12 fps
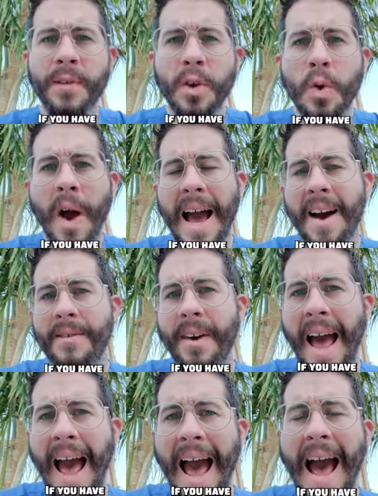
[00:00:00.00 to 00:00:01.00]
you have
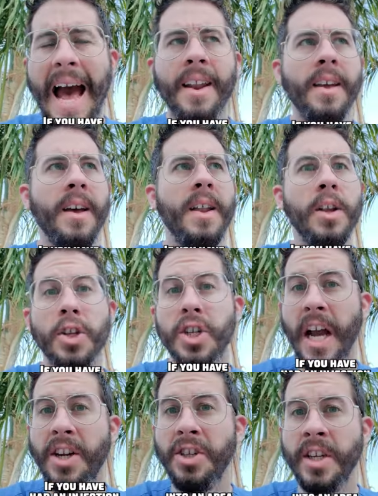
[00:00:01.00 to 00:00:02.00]
had an
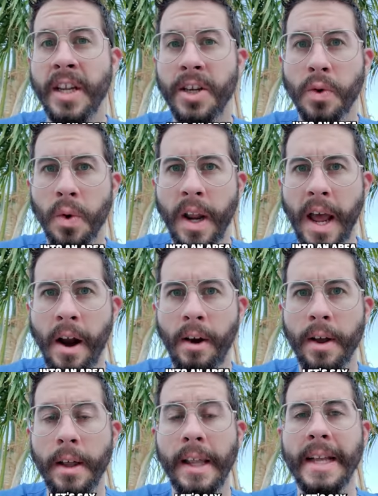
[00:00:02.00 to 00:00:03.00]
injection into an
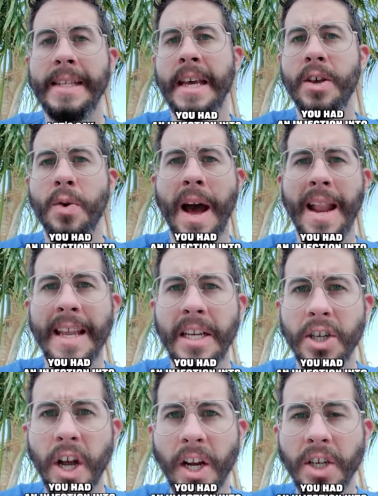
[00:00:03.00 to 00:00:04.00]
area, let's say you had an
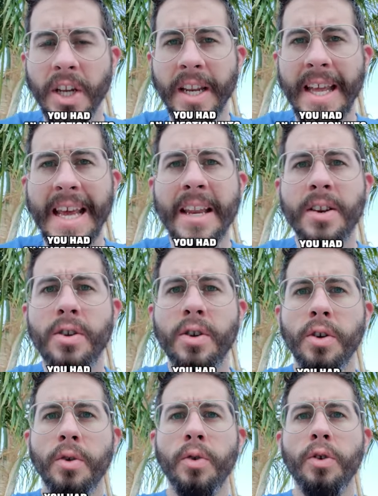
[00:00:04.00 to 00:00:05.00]
injection
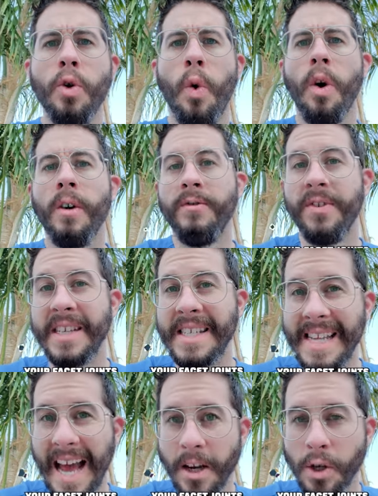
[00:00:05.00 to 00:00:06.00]
into your
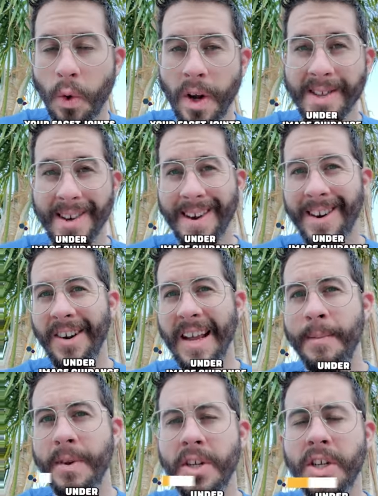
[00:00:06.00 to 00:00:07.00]
facet joints under
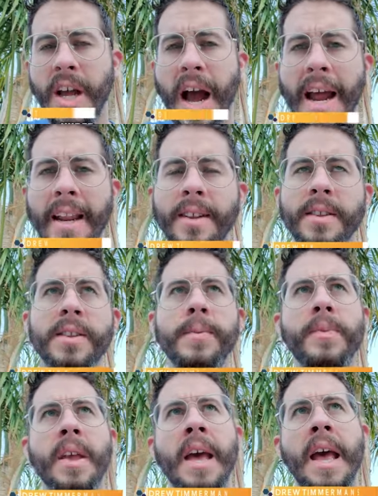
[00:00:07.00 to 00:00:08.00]
image guidance,
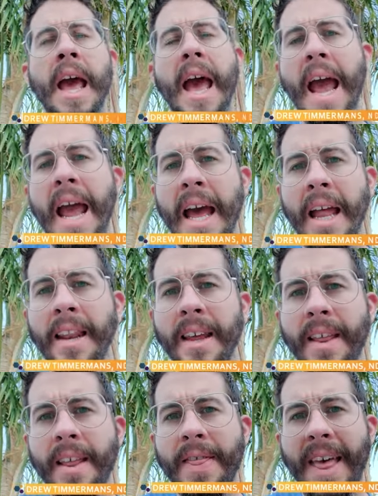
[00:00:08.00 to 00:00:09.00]
and
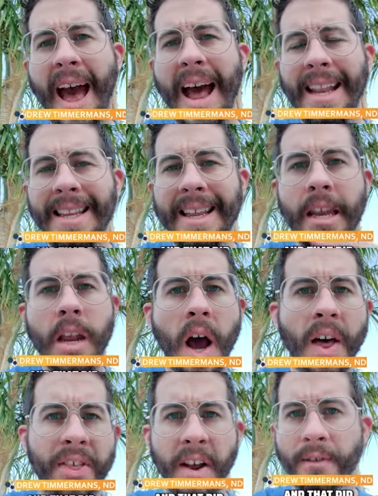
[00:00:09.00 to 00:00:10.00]
that did
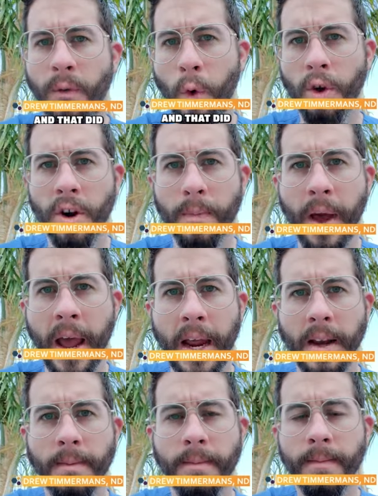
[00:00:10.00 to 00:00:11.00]
nothing for your pain.